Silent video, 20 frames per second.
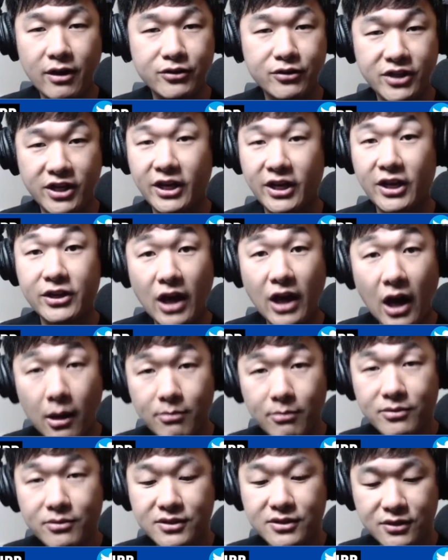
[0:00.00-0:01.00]
J.K.
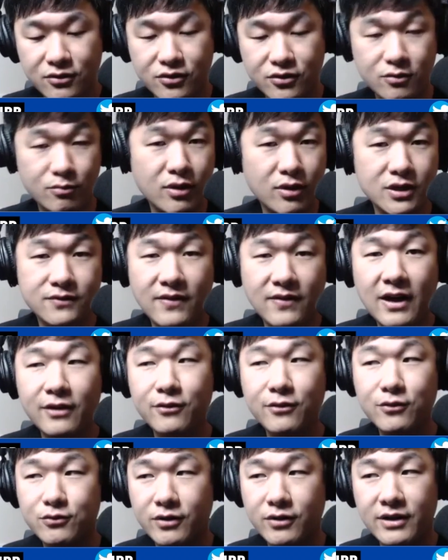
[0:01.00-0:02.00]
Dobbins, these are depressed
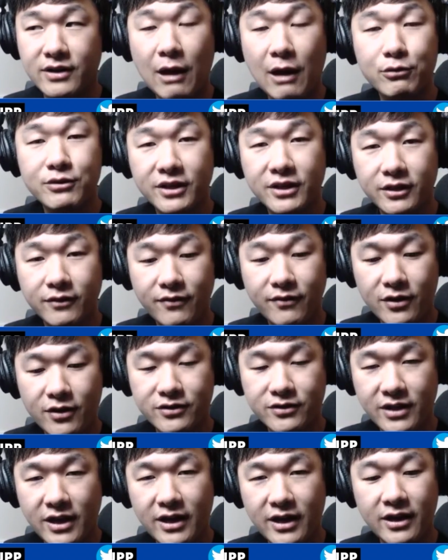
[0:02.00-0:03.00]
values, right? I would take advantage
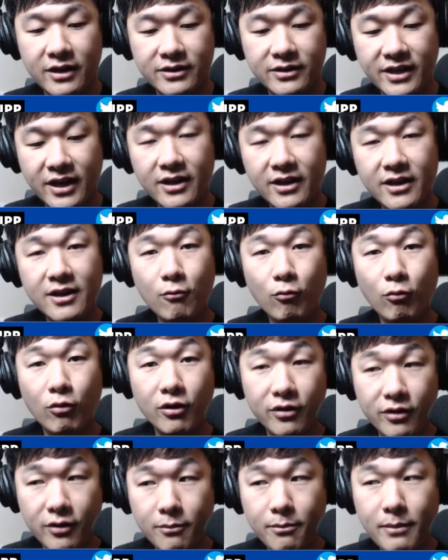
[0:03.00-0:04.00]
of that and get one
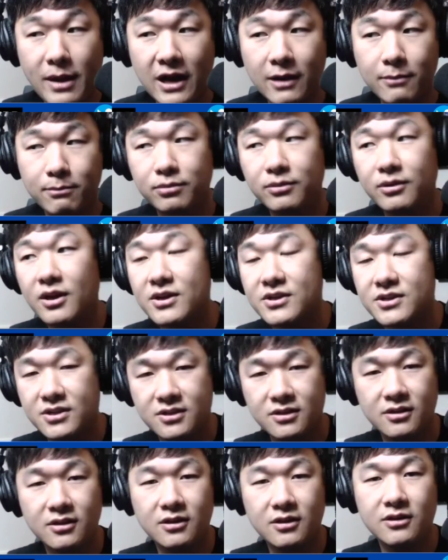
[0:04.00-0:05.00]
of them back plus
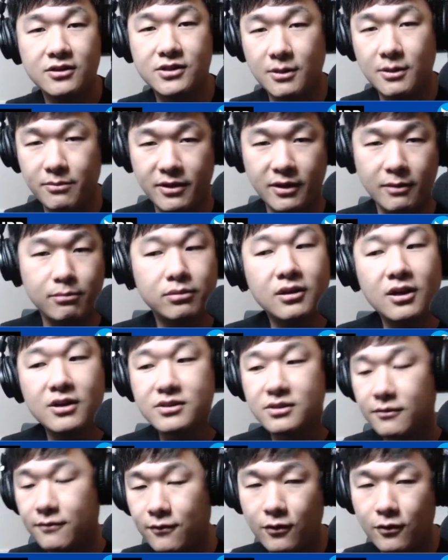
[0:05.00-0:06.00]
something, plus
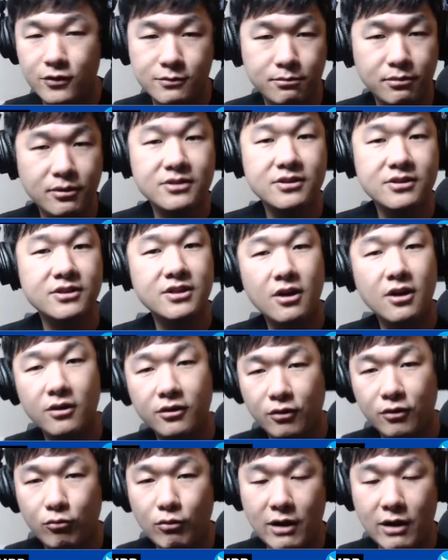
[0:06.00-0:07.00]
a first, plus a
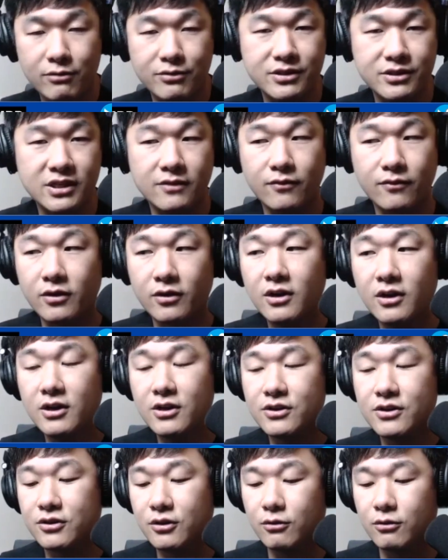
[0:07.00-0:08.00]
younger wide receiver.
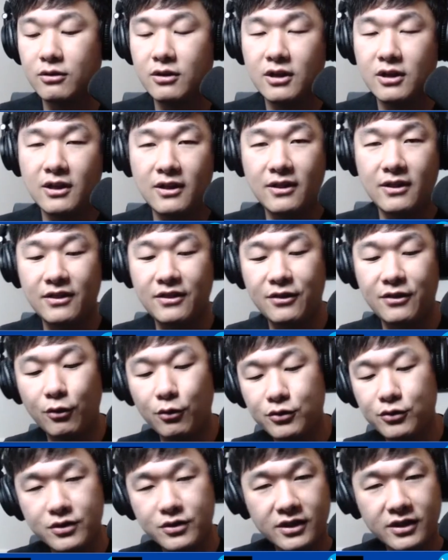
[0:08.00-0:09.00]
So
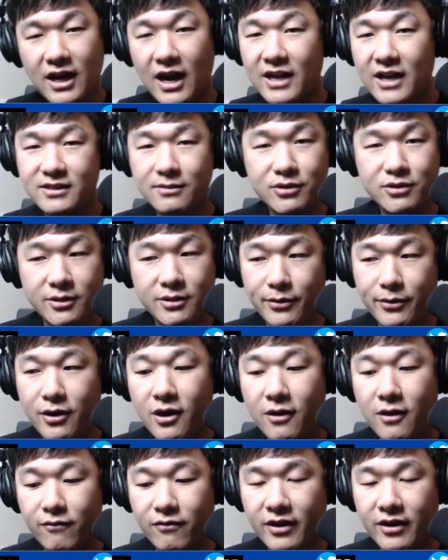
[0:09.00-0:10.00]
those are the guys I'm shipping
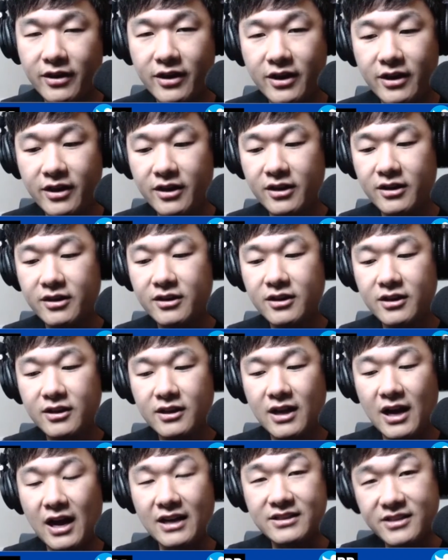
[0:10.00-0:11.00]
off, right? And
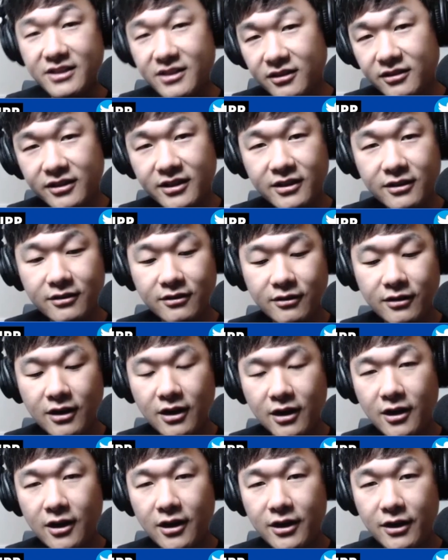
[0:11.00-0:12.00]
ideally,
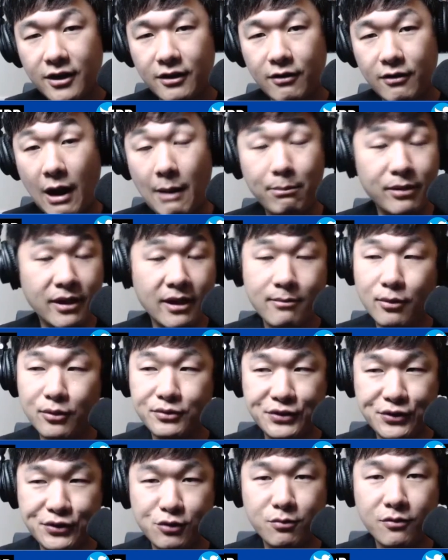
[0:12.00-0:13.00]
I'm playing
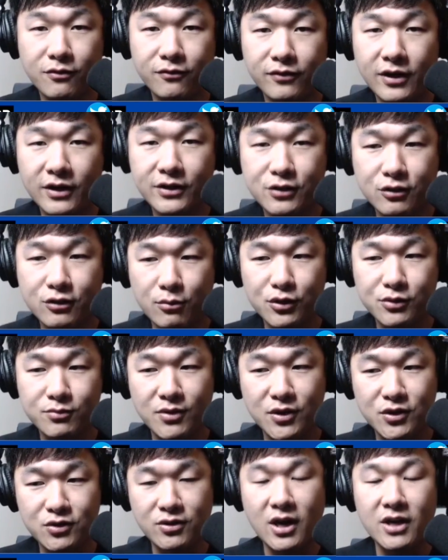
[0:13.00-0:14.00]
mostly super flex, so most of my
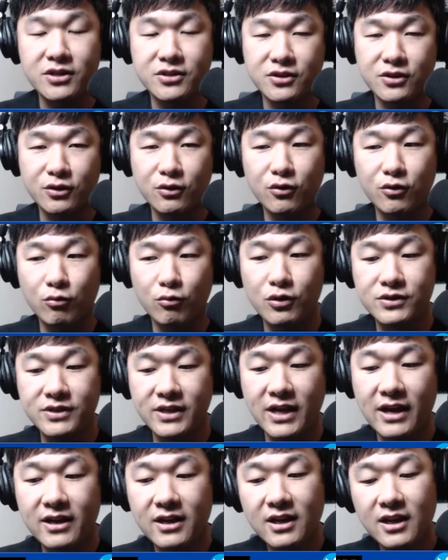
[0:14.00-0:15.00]
strategy is going to go towards
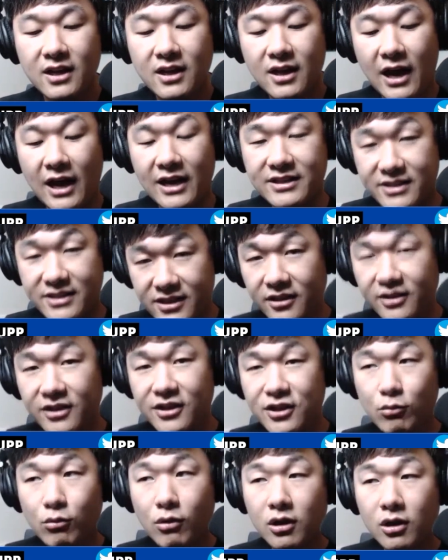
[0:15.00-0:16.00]
that. Ideally,
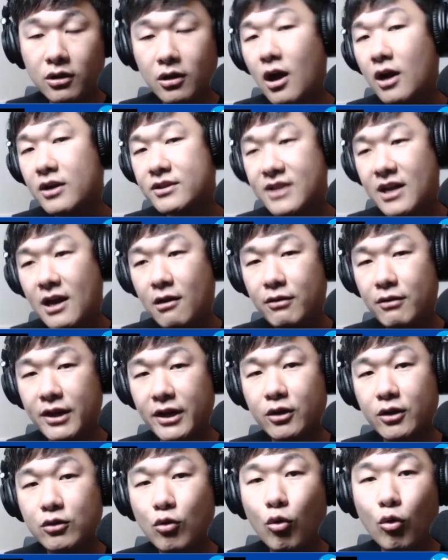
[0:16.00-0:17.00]
you want to lock down a
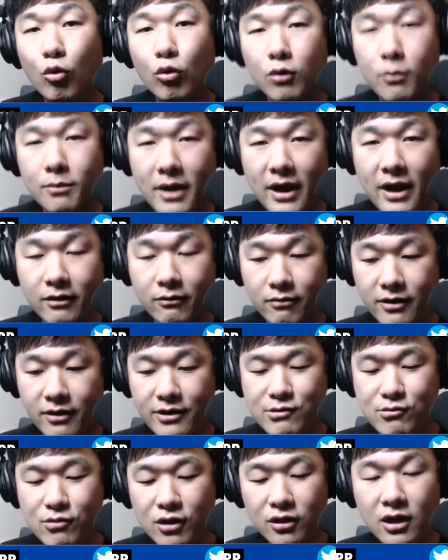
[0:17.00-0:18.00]
quarterback, right? You
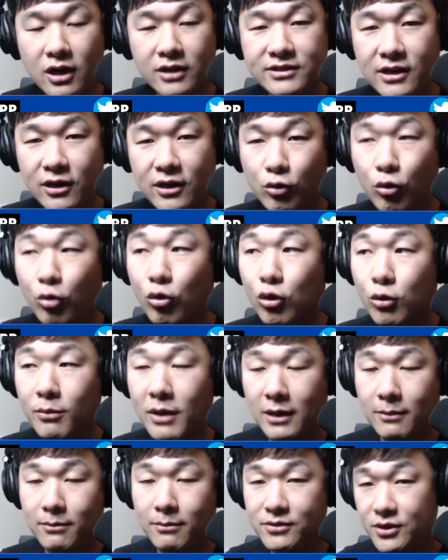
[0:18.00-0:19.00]
want to lock down a
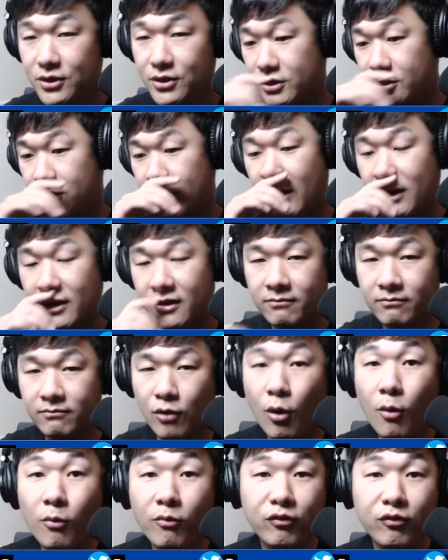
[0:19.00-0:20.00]
quarterback position and
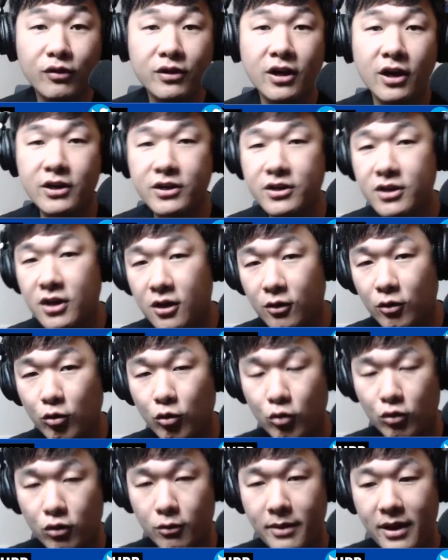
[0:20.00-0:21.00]
hopefully a young
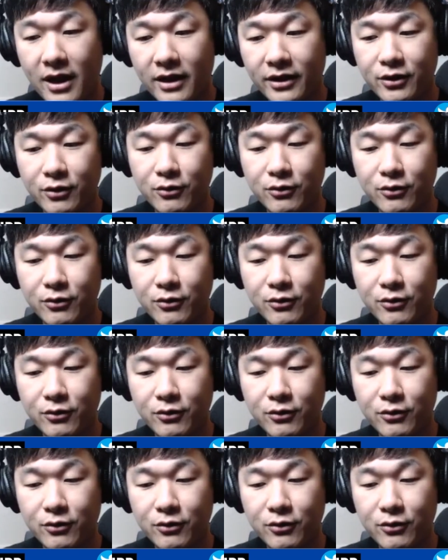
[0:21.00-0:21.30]
quarterback.